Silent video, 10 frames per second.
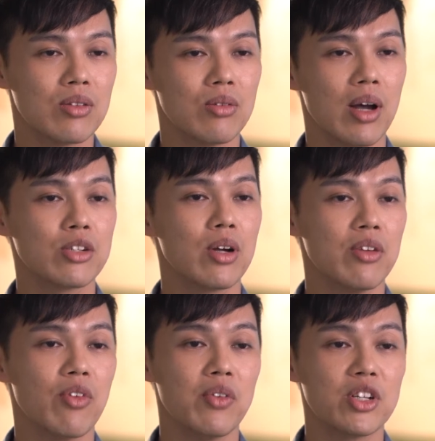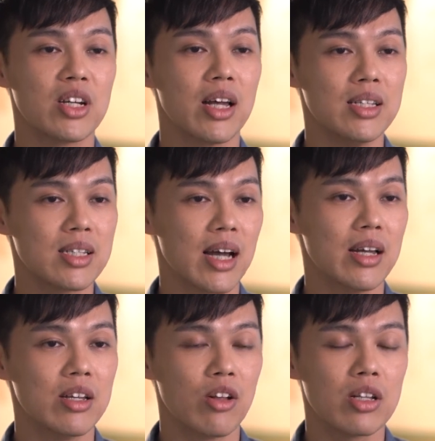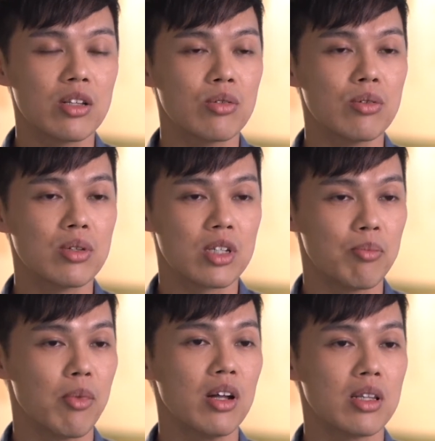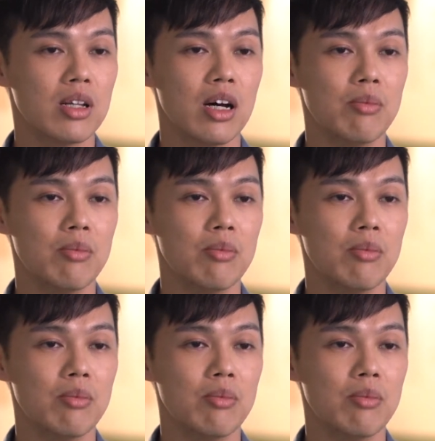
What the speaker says: to extract information and insight in order to support the